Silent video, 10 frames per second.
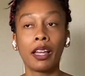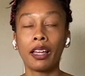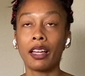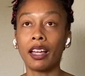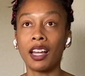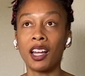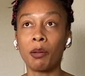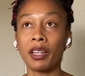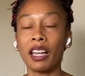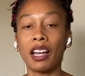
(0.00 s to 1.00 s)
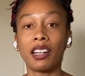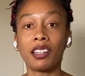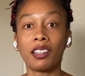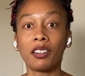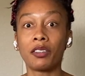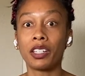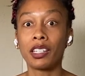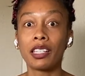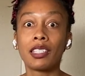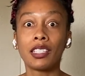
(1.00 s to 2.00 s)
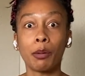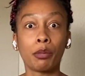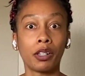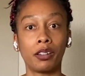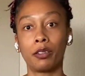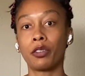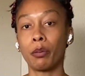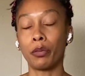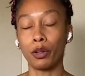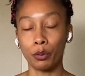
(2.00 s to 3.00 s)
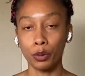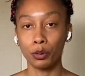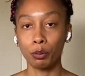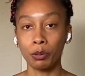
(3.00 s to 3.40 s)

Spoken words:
and kind of separate from the group.